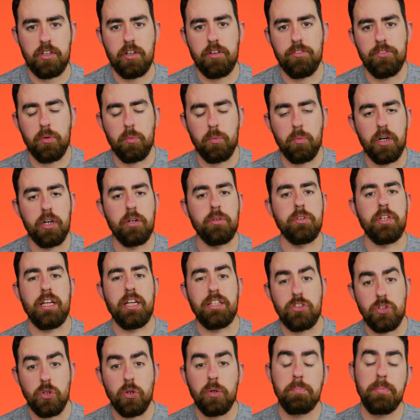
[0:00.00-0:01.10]
of the world
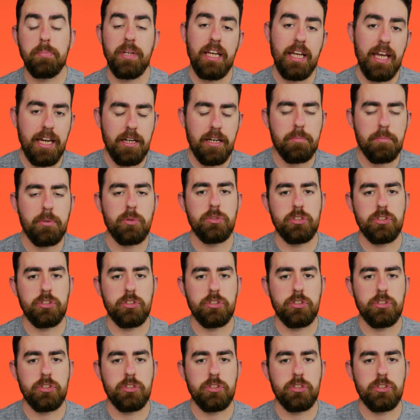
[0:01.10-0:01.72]
and you're being able